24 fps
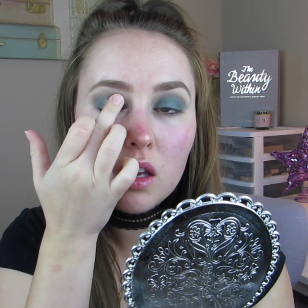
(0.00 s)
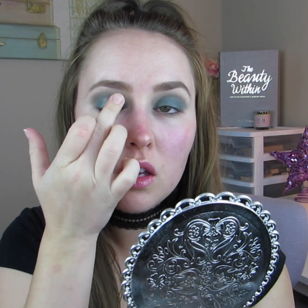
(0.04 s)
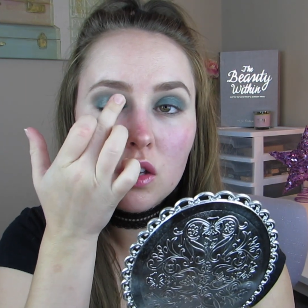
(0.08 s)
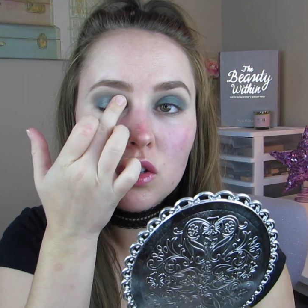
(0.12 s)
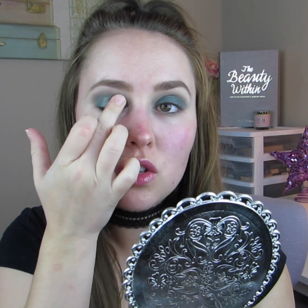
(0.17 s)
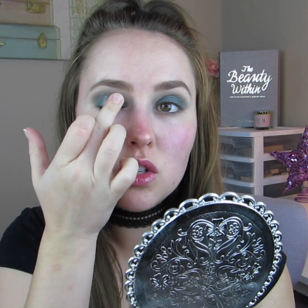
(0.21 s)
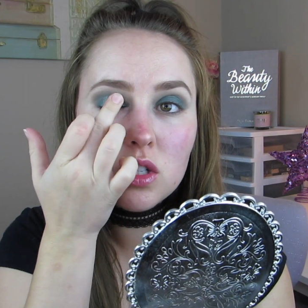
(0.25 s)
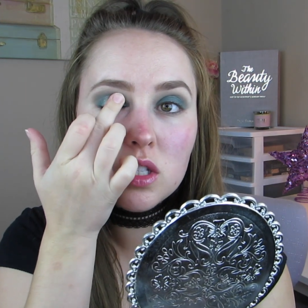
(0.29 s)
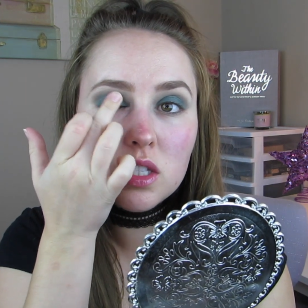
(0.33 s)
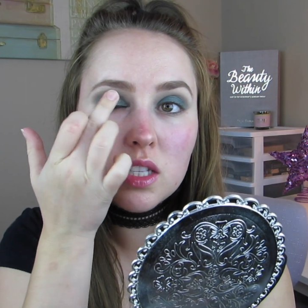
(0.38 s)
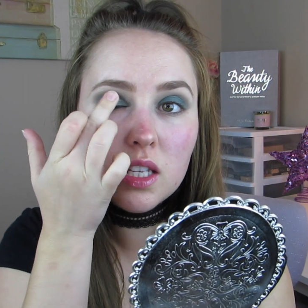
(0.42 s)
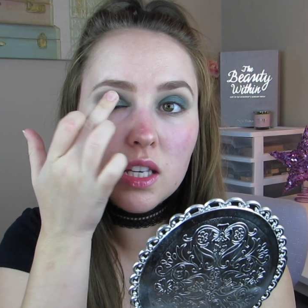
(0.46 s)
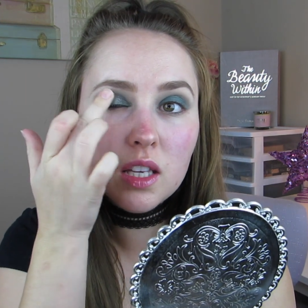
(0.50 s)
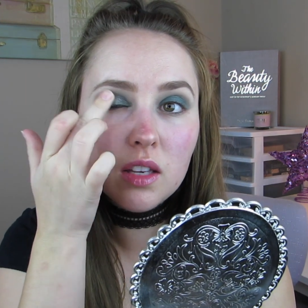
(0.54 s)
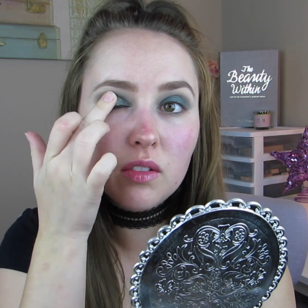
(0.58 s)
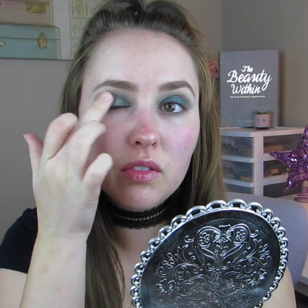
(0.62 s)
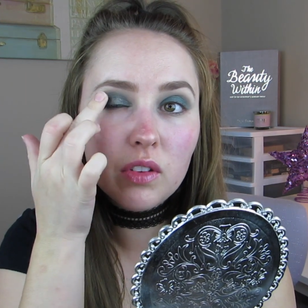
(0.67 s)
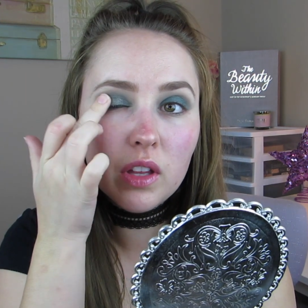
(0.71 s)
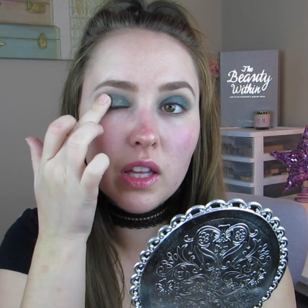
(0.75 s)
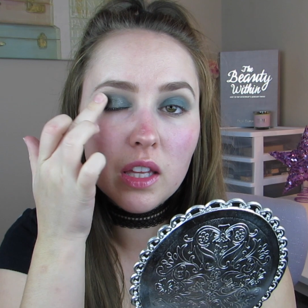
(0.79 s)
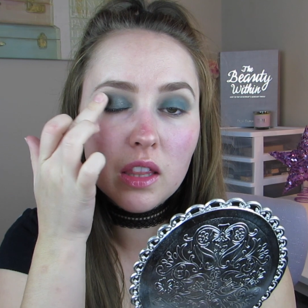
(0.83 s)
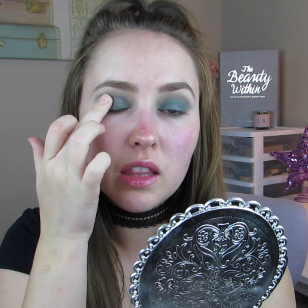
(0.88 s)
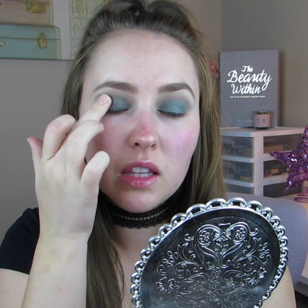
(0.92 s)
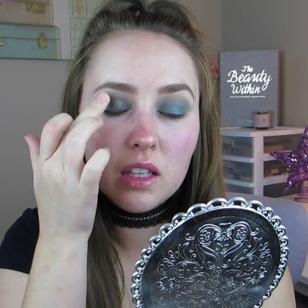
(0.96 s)
Just to give
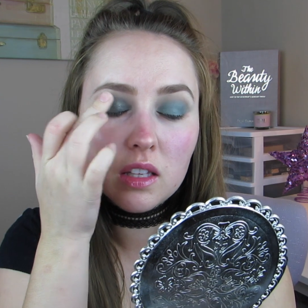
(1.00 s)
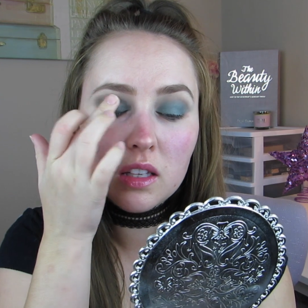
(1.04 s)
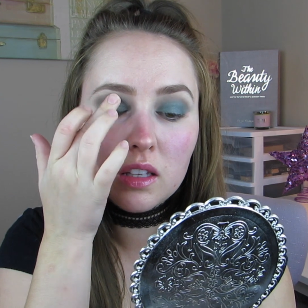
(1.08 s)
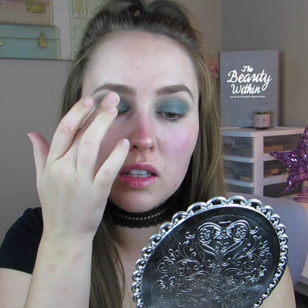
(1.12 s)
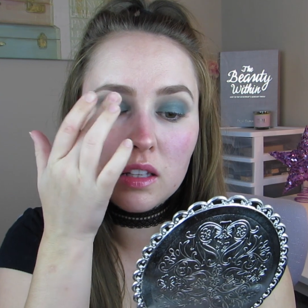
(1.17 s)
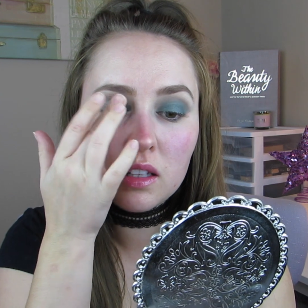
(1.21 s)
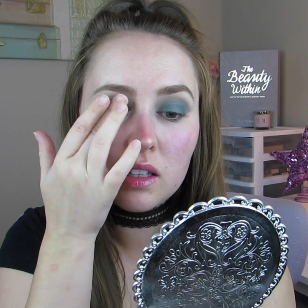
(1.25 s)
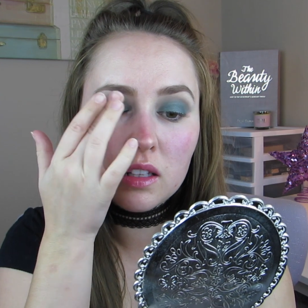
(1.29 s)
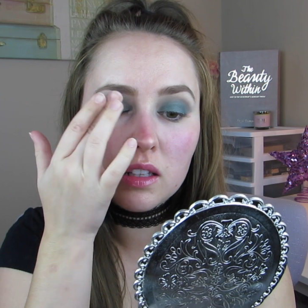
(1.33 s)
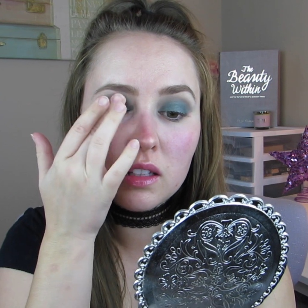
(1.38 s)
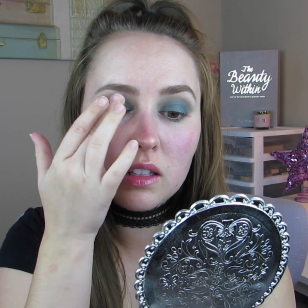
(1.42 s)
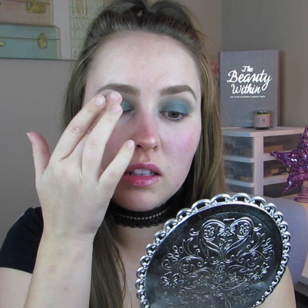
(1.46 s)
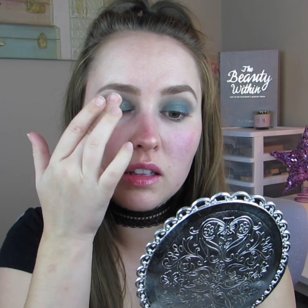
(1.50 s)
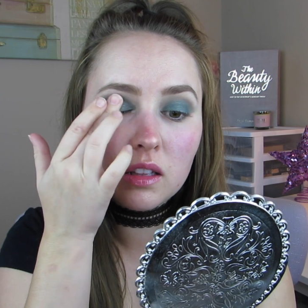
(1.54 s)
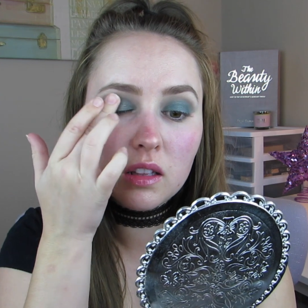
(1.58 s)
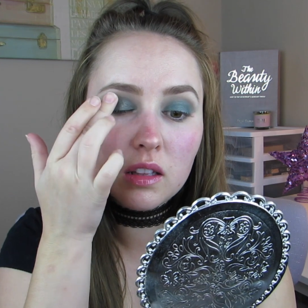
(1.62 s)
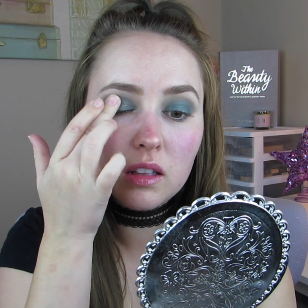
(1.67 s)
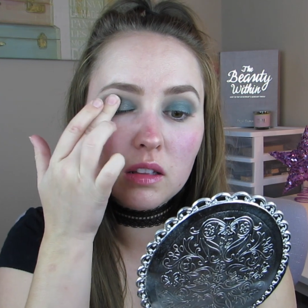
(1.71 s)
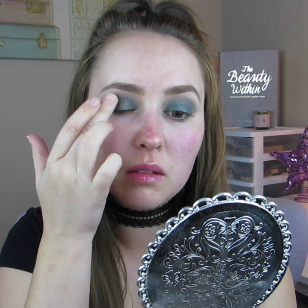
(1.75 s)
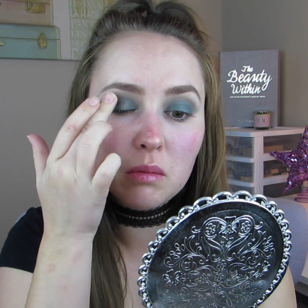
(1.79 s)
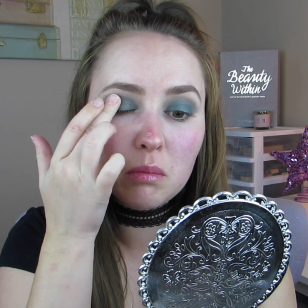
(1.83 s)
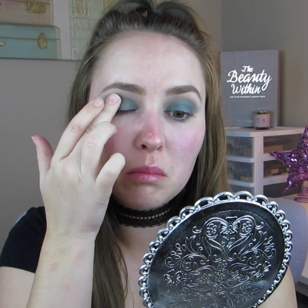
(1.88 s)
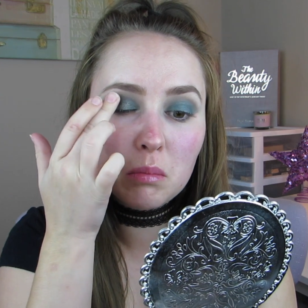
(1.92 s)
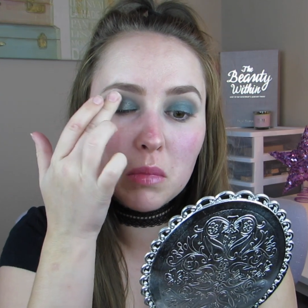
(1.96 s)
like the
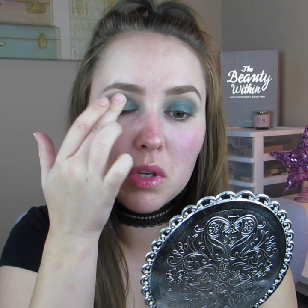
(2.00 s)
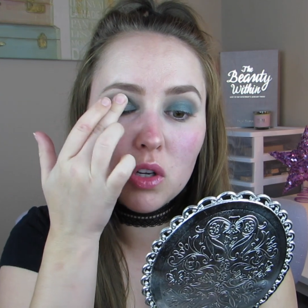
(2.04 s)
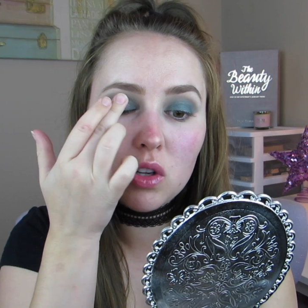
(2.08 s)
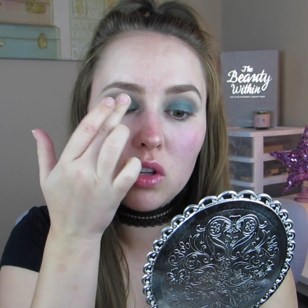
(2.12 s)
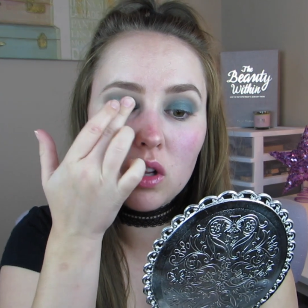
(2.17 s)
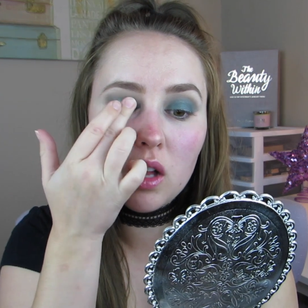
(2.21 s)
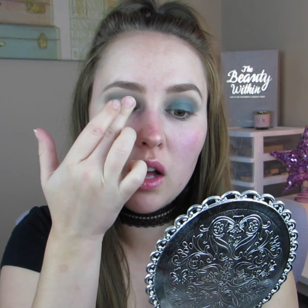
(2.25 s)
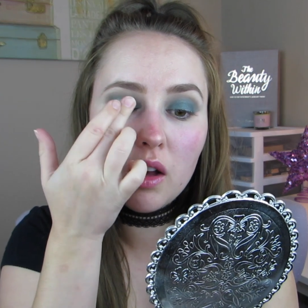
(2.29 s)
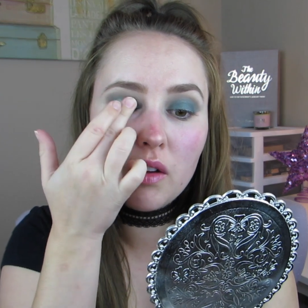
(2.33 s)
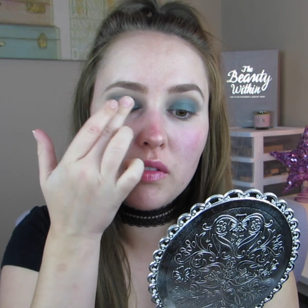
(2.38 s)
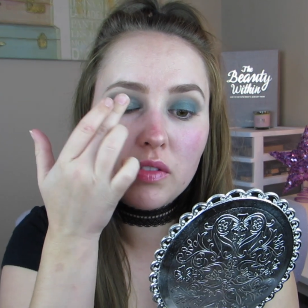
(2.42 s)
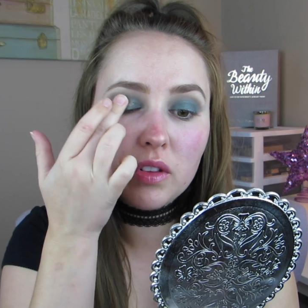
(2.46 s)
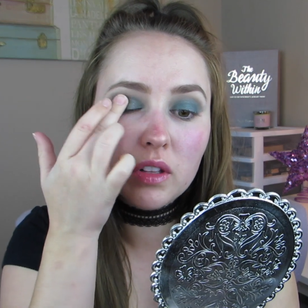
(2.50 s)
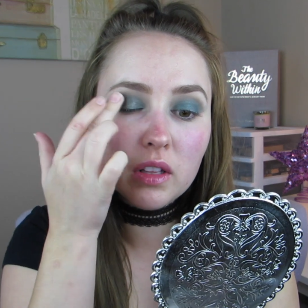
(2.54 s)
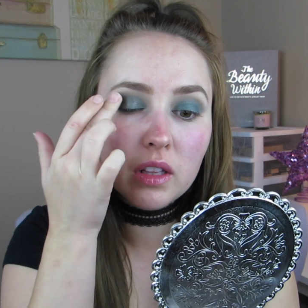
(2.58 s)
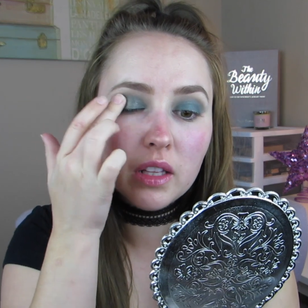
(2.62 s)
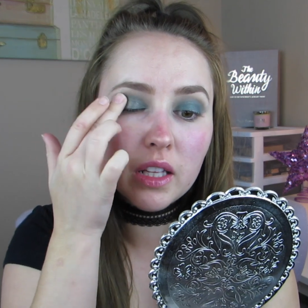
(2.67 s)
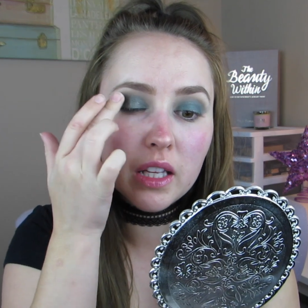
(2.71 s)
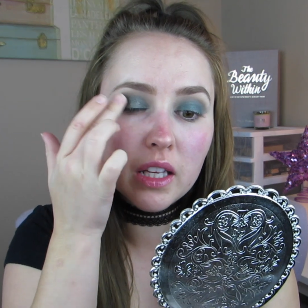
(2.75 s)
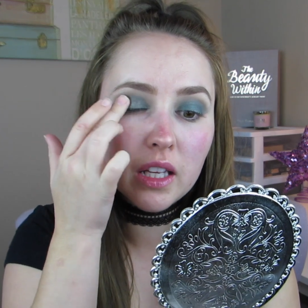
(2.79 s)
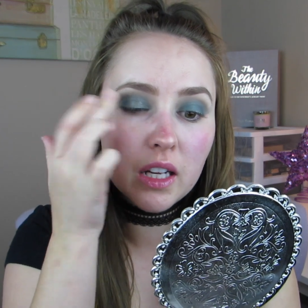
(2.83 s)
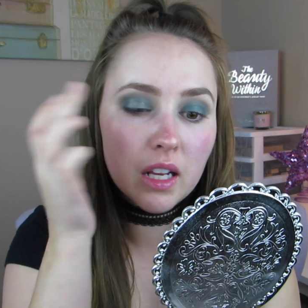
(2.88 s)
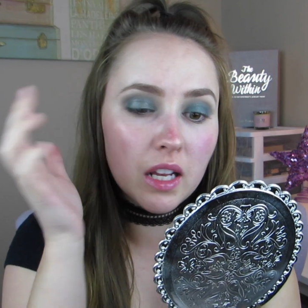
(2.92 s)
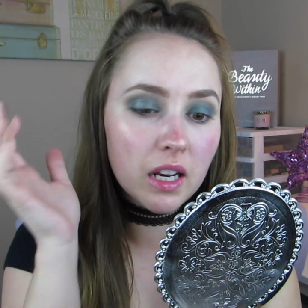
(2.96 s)
middle of the
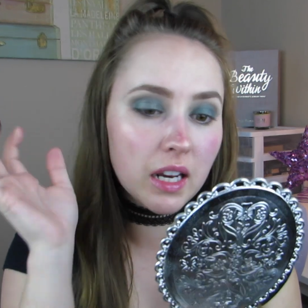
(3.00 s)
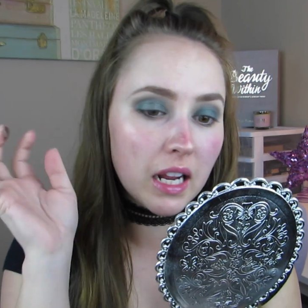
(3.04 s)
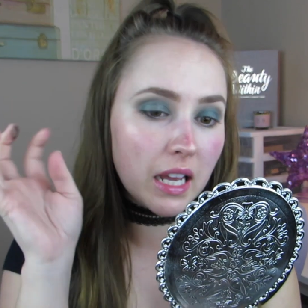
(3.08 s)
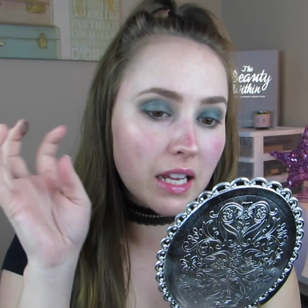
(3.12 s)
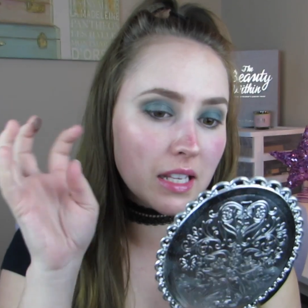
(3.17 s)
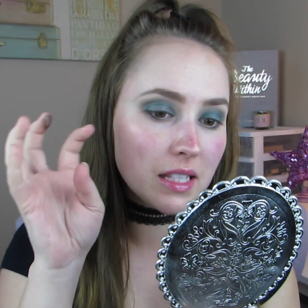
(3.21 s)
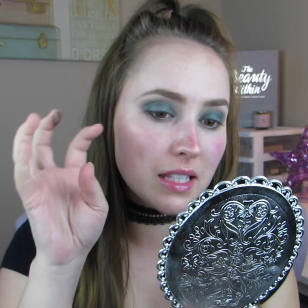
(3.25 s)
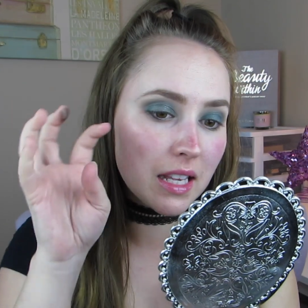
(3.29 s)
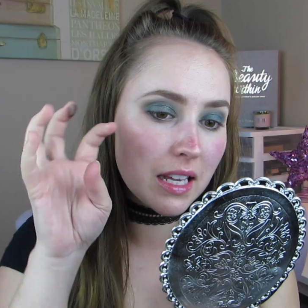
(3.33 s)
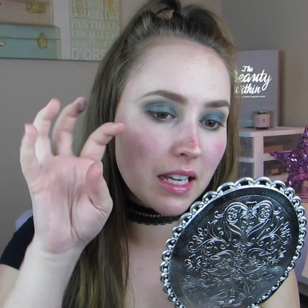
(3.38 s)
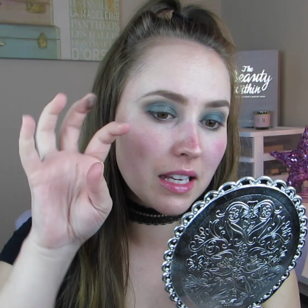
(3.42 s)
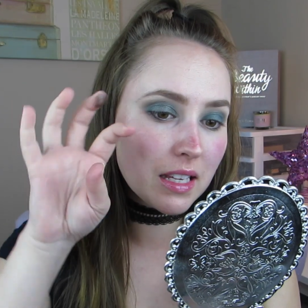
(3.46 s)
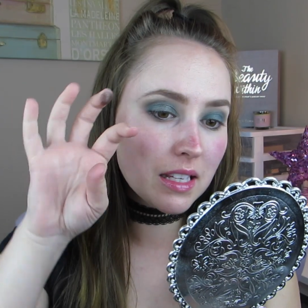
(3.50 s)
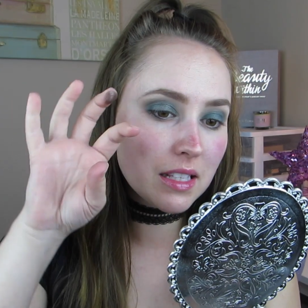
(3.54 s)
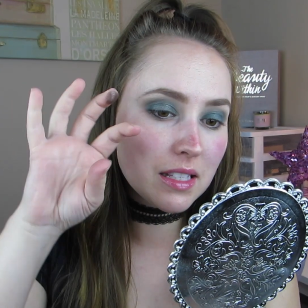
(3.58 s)
lid a nice like